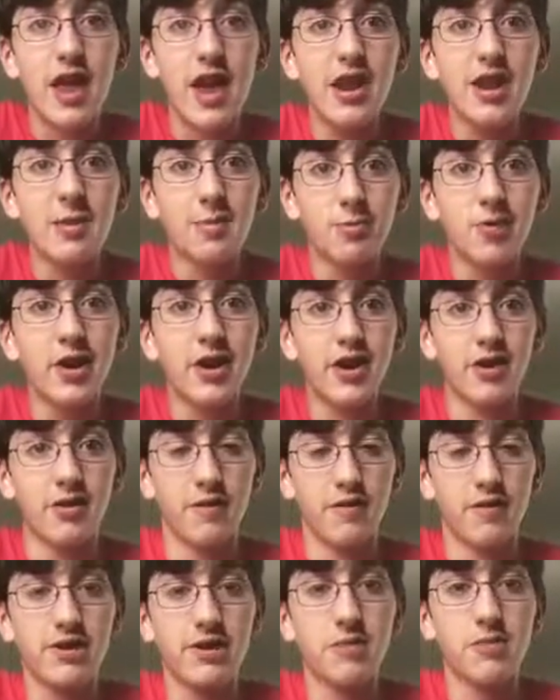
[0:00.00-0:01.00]
Eddie Brock
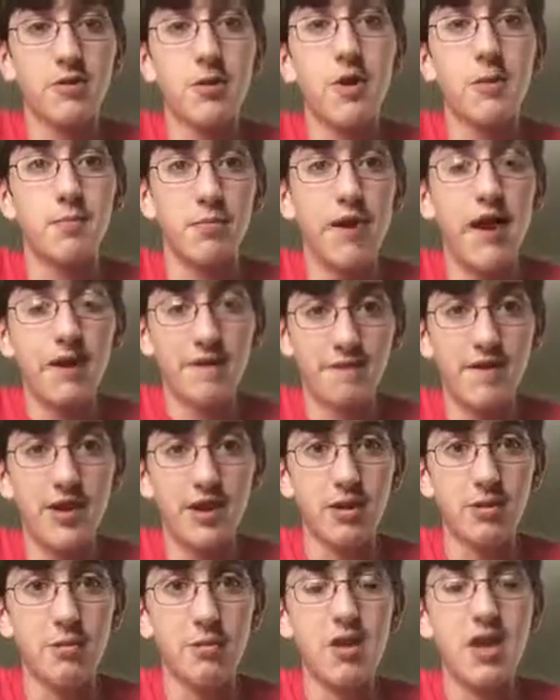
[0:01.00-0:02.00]
is a victim called Black
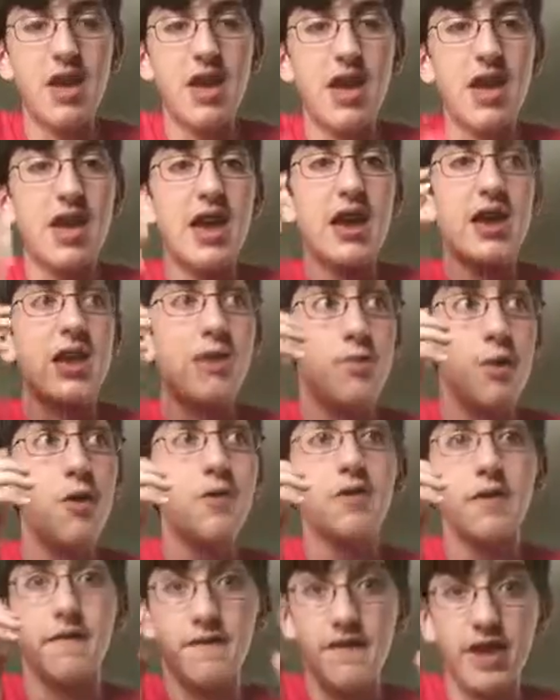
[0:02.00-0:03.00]
Venom, and he
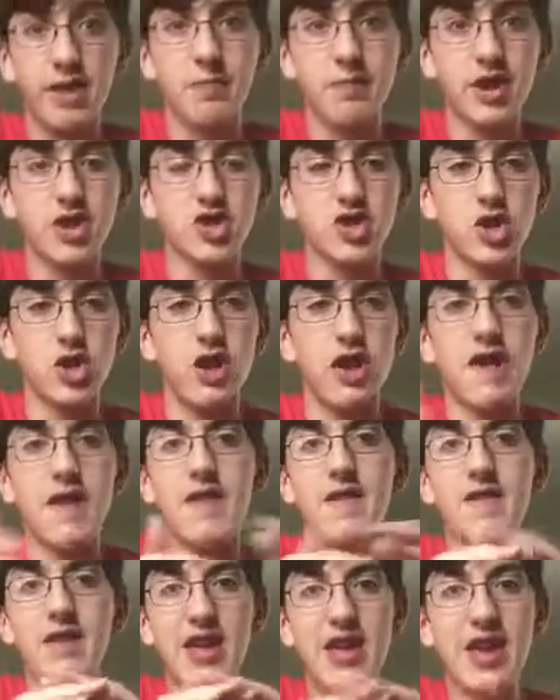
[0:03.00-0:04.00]
posts a fake picture, and
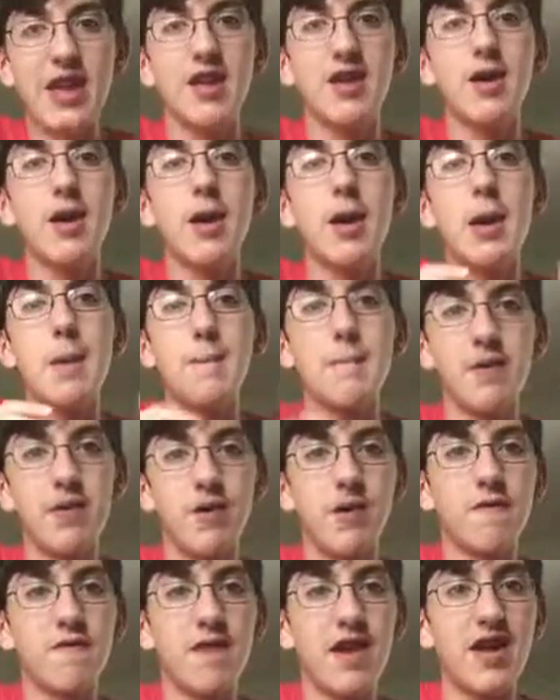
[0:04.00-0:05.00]
in the end,
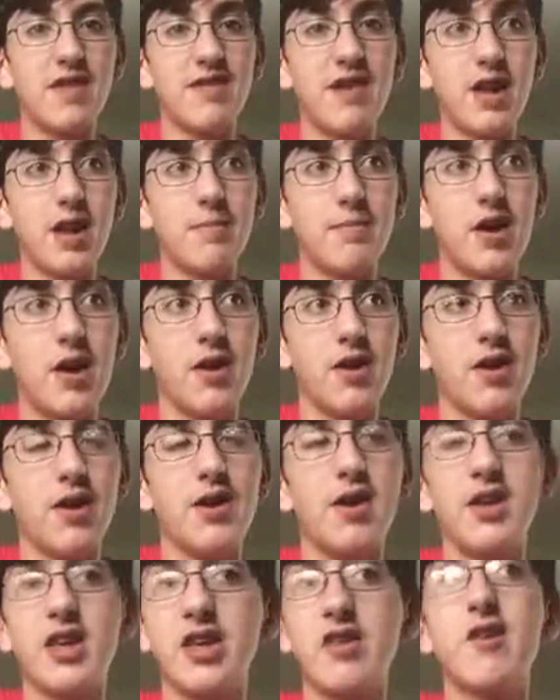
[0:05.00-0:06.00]
Peter finds out about
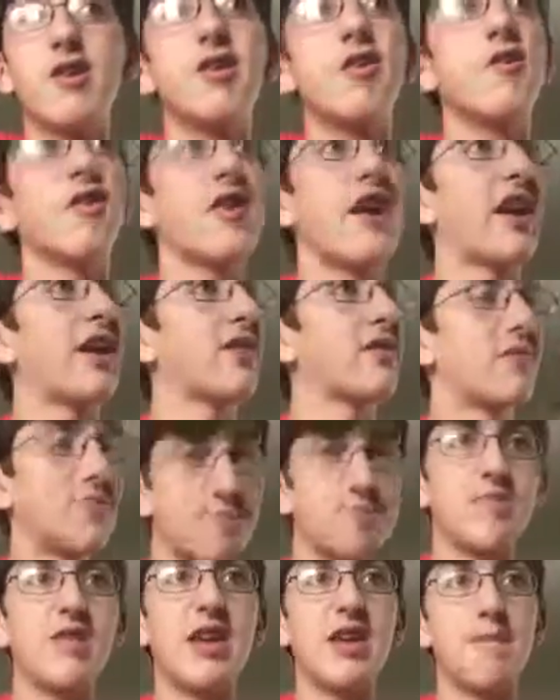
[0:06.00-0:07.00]
it. He literally like
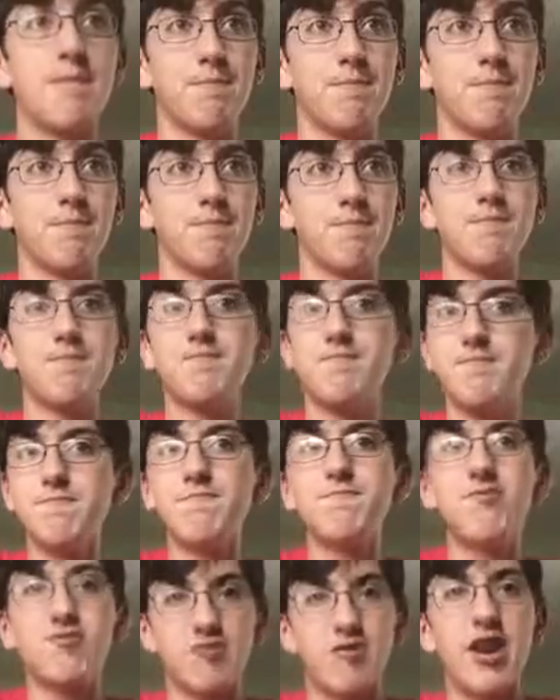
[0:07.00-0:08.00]
he
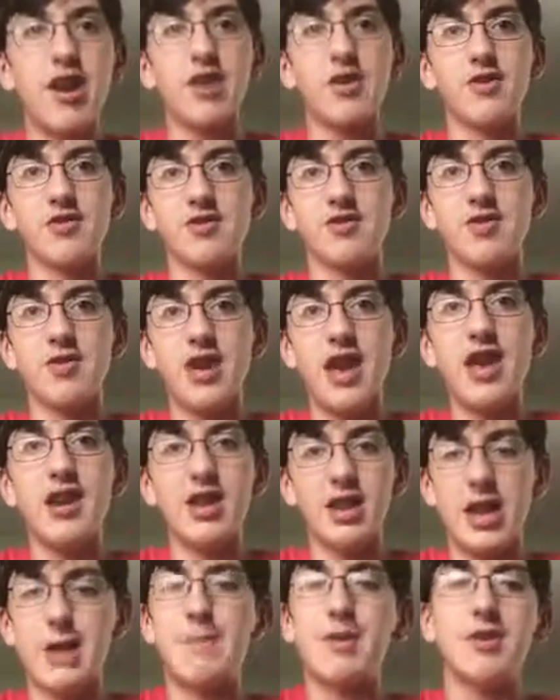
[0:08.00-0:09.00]
strangles
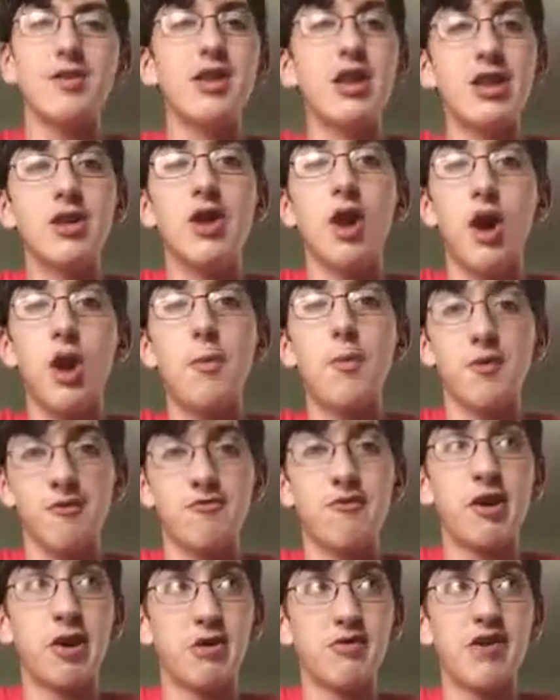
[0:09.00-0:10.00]
Eddie. I mean, he
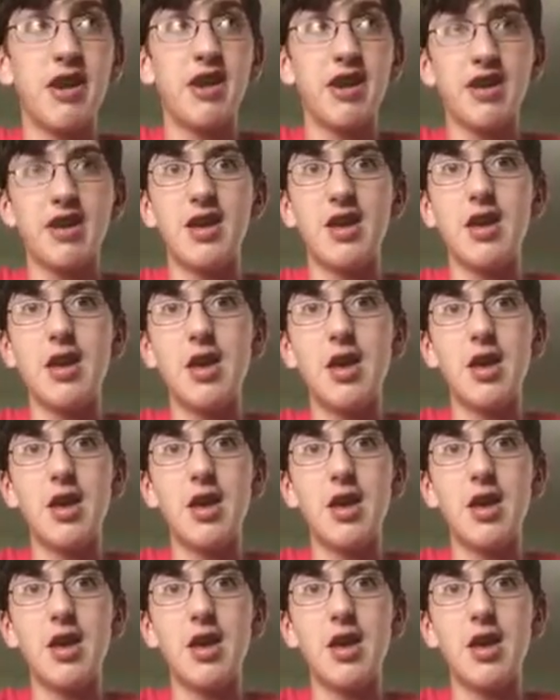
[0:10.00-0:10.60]
almost strangles Eddie.